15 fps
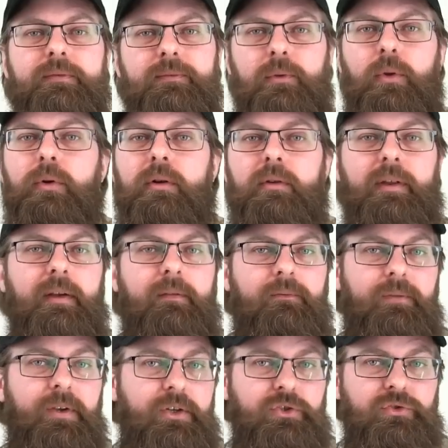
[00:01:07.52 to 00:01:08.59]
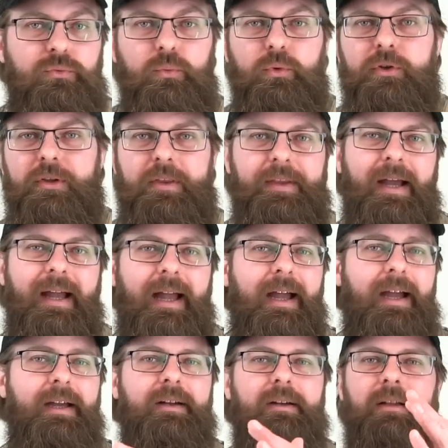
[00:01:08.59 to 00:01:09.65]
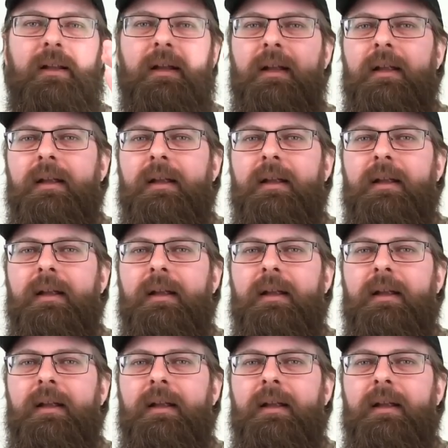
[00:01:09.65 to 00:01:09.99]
floor like finished wood, tile,